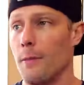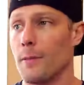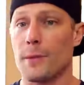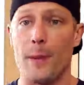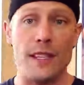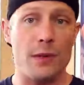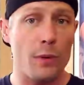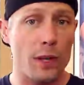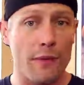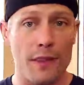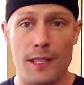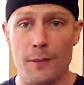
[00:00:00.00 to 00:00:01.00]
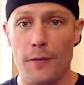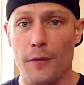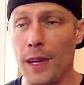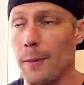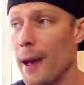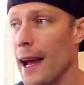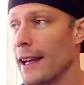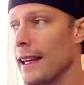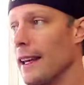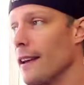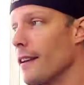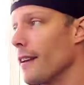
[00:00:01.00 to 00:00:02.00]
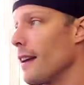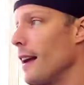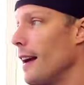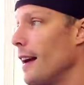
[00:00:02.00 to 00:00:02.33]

Spencer will give you some feedback here.